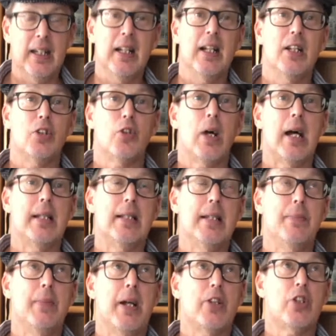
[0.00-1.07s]
So I
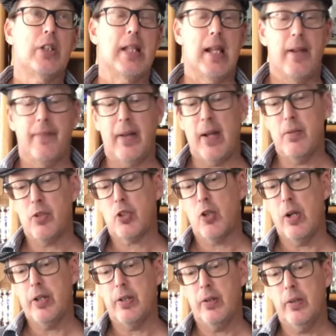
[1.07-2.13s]
did mention that if I was
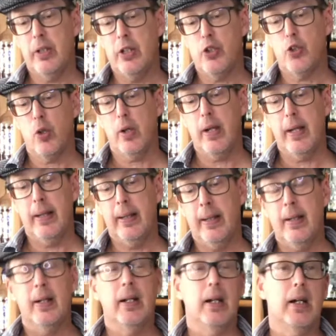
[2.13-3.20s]
going to enjoy
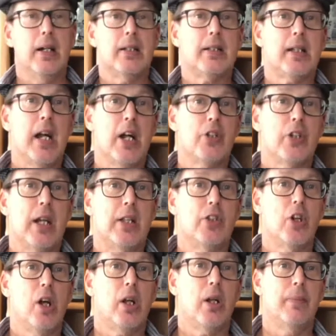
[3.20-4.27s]
Scotch, I'd
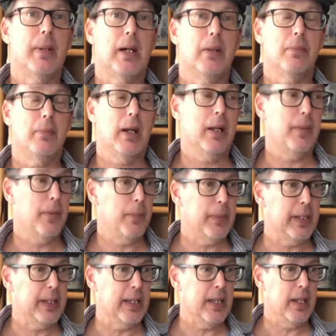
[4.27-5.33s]
talk about the
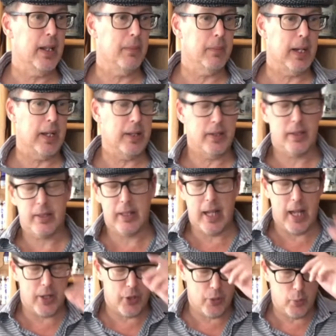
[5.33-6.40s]
beginning of my
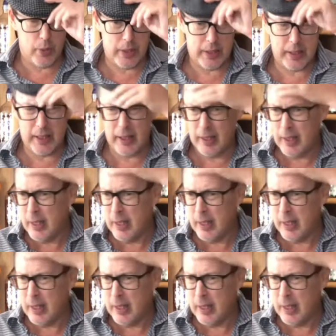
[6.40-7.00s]
Scotch whiskey